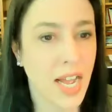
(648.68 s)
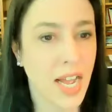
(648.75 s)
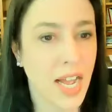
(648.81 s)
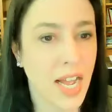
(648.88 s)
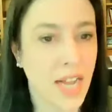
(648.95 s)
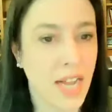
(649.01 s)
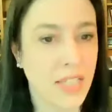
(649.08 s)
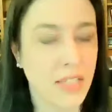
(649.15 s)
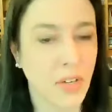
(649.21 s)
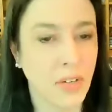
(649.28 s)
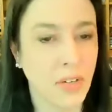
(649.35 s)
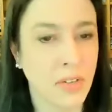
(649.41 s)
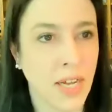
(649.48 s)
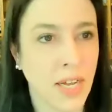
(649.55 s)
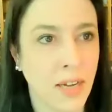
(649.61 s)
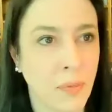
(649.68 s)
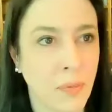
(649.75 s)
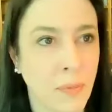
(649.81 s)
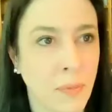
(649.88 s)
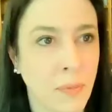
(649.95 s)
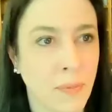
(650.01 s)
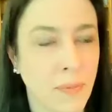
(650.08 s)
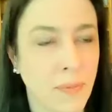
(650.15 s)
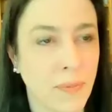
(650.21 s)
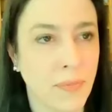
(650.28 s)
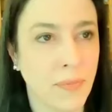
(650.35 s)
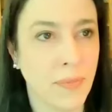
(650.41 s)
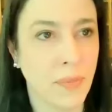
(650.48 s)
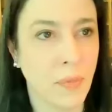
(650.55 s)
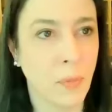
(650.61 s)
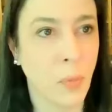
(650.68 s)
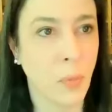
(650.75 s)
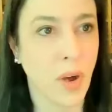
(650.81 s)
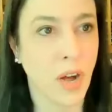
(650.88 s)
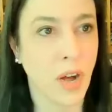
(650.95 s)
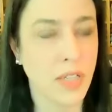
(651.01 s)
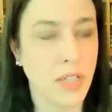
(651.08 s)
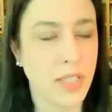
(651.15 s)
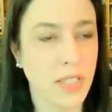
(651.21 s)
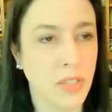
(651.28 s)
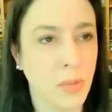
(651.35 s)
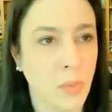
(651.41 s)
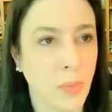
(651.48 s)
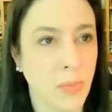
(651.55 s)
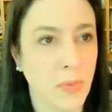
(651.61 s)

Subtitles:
And so, also